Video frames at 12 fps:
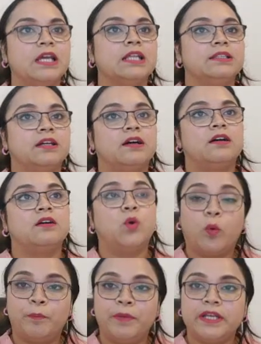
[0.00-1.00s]
The
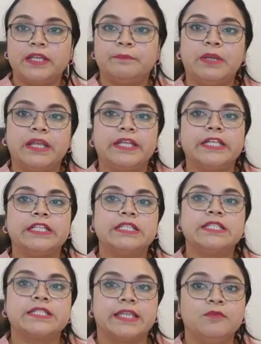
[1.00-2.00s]
opening played in
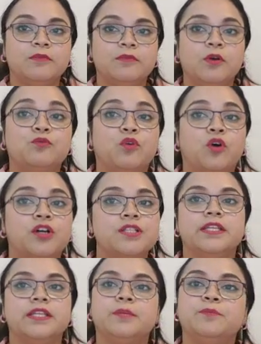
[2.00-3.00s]
this game was
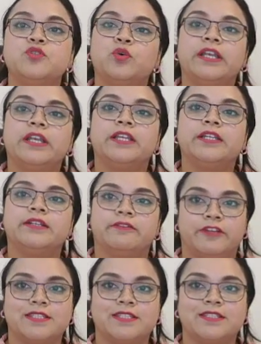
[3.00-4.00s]
Nimzo-Indian
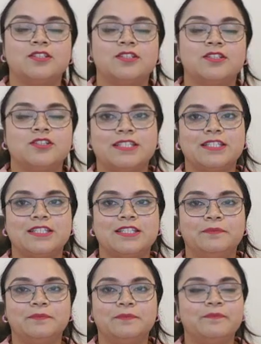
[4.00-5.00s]
defense. So let's
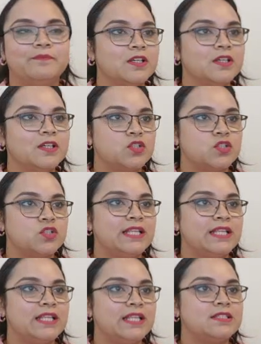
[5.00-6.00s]
start. So
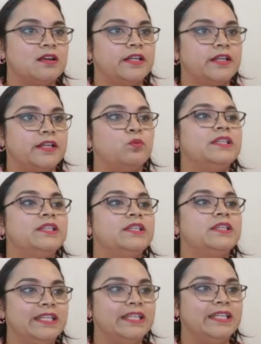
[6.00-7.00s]
white started with
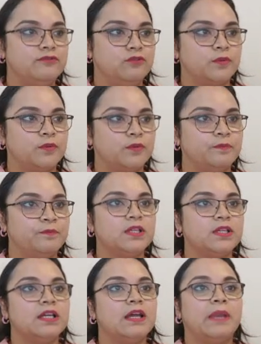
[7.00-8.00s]
d4,
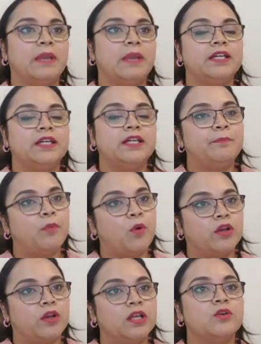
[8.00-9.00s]
planting a
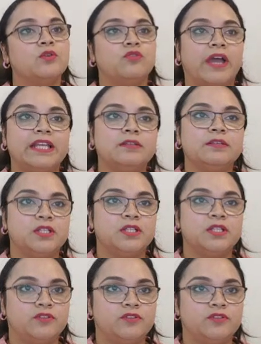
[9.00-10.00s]
pawn right in the
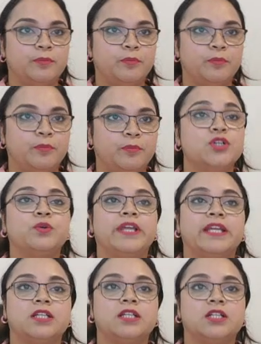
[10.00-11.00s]
middle of the board to
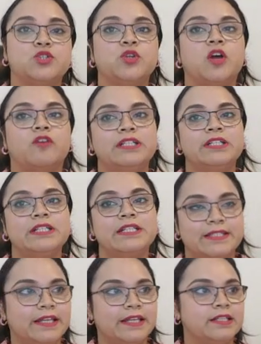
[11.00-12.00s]
get control of the
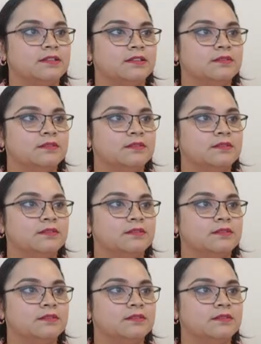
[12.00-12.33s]
center.